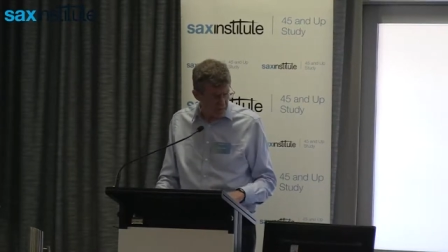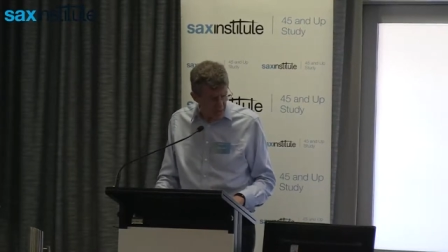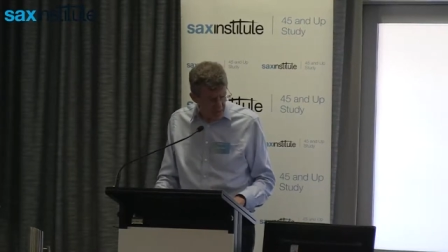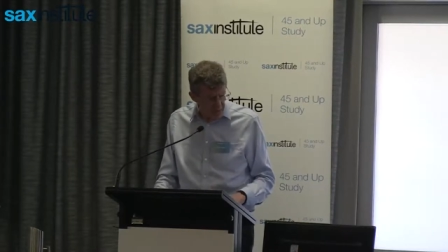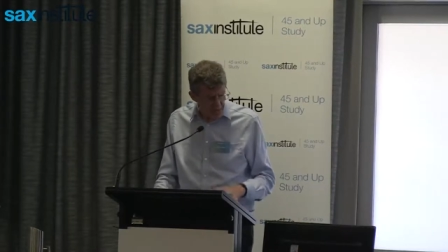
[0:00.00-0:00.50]

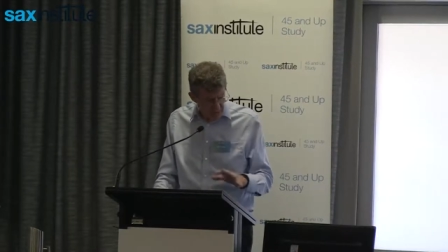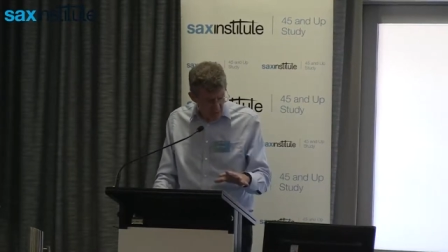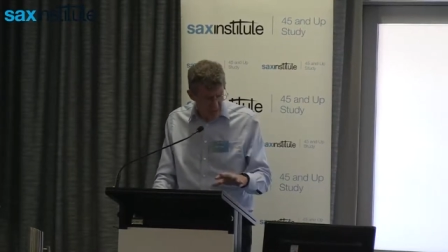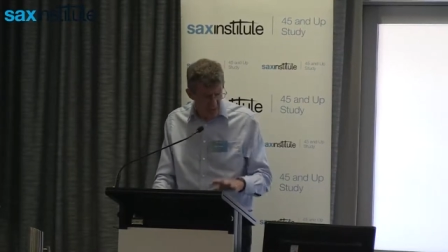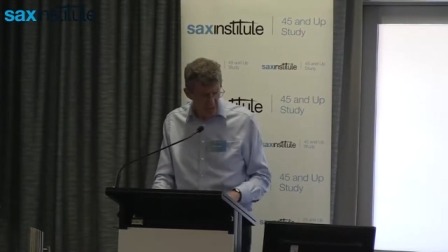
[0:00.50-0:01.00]
then
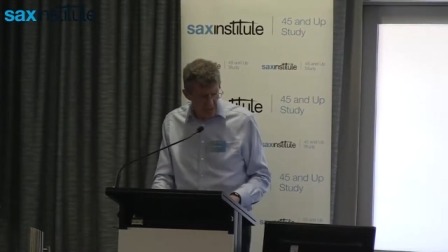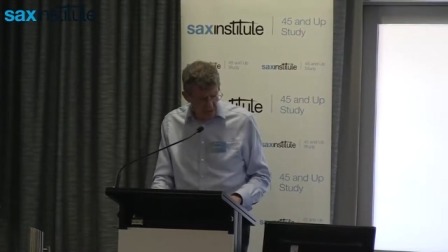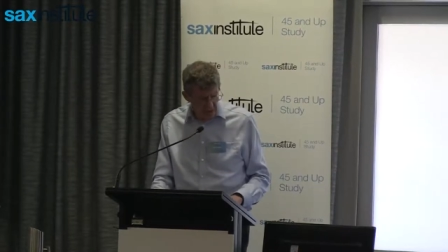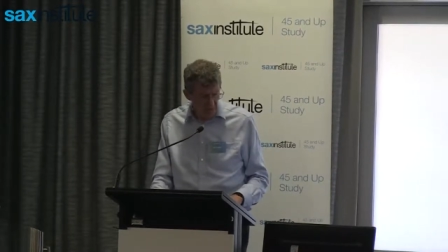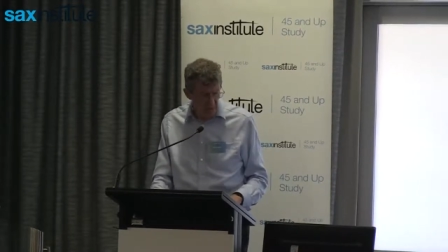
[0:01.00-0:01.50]
went and did
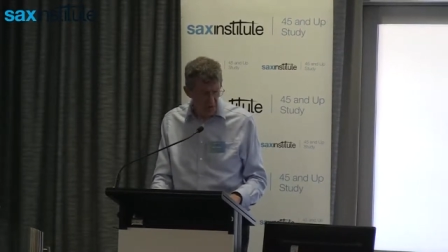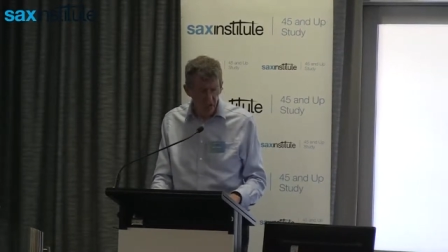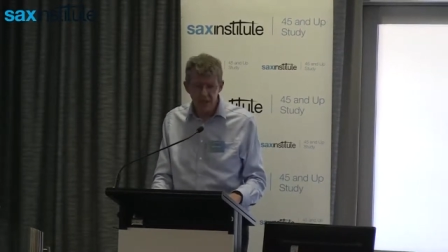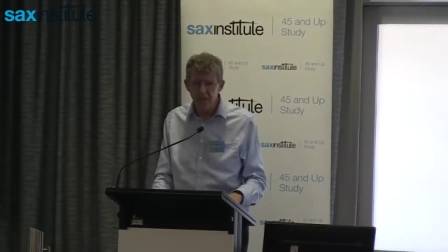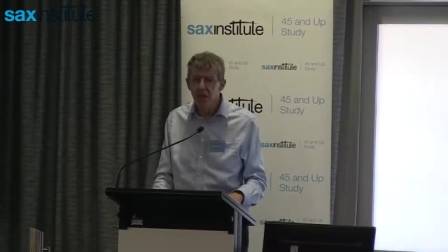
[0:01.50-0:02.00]
similar
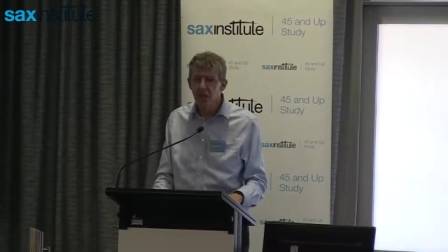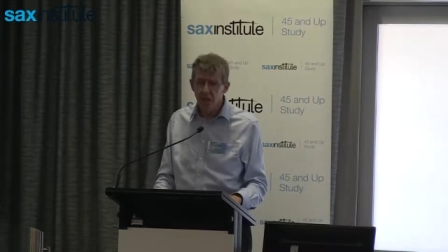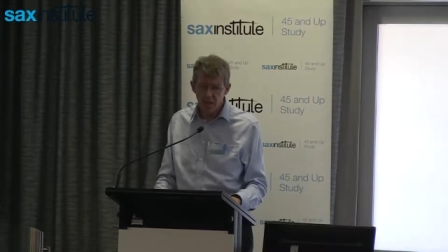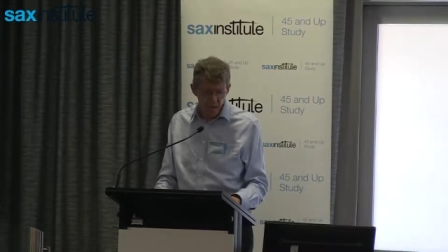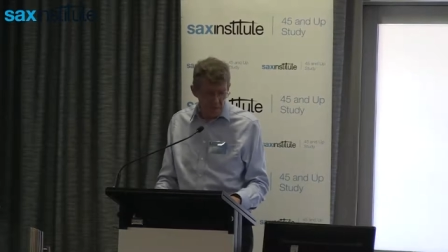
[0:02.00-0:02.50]
studies
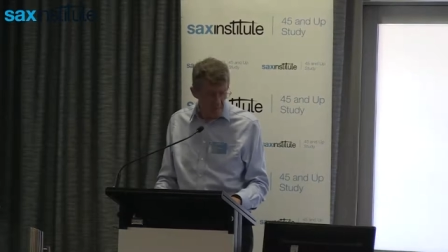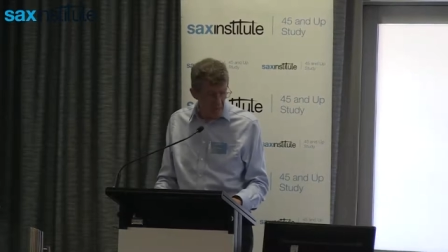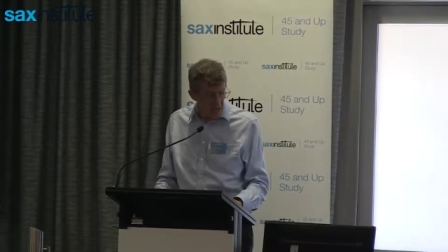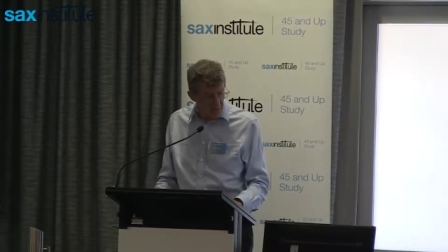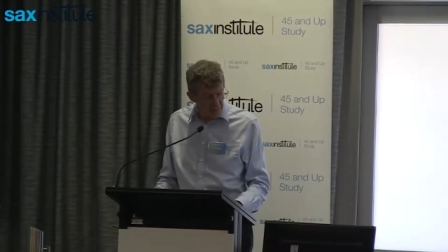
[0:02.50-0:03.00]

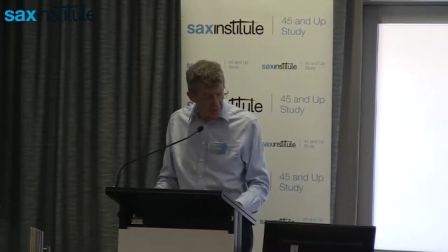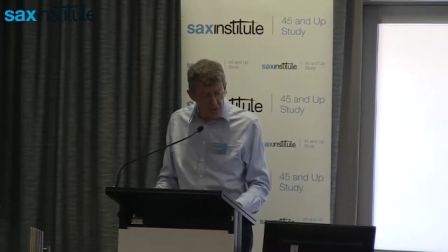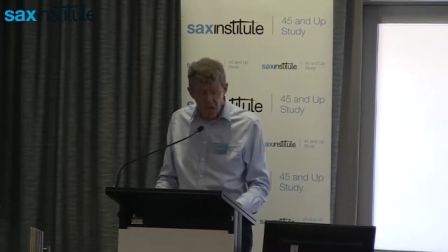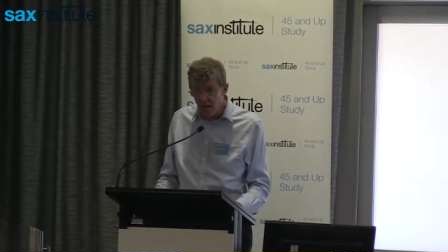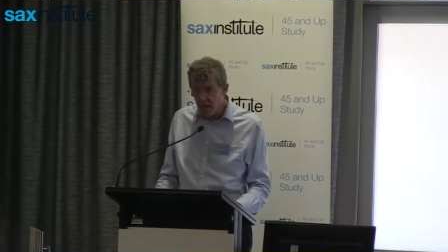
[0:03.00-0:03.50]
in uh,
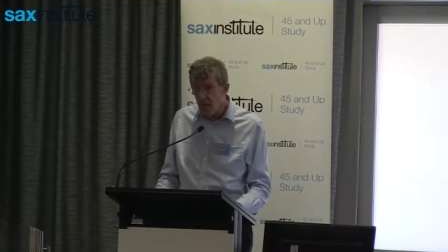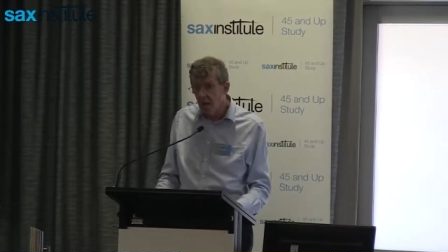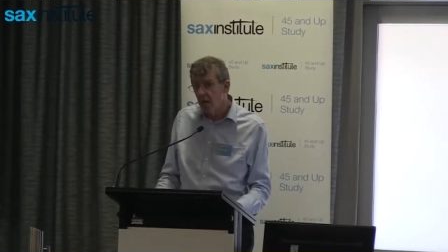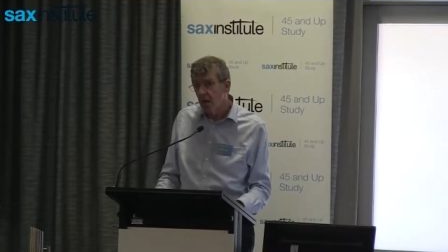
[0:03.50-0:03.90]
Bhutan,